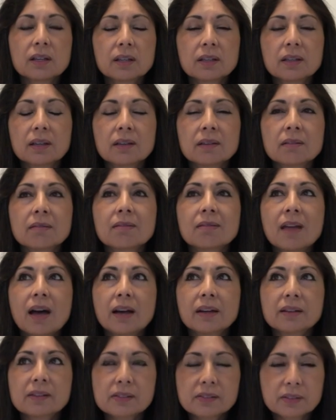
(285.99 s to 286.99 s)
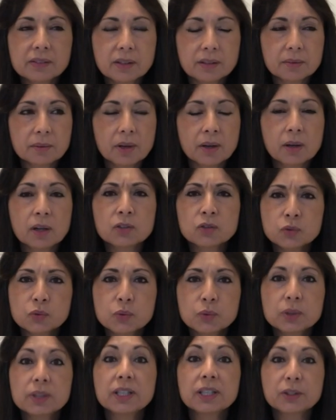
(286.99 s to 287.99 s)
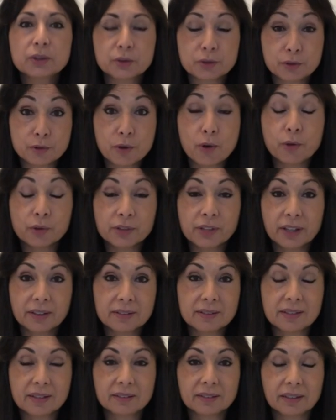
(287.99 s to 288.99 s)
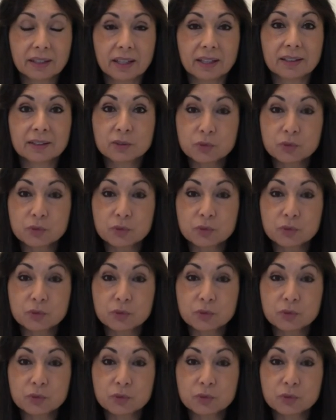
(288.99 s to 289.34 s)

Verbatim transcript: It, that is, a, a true leader knows how to delegate.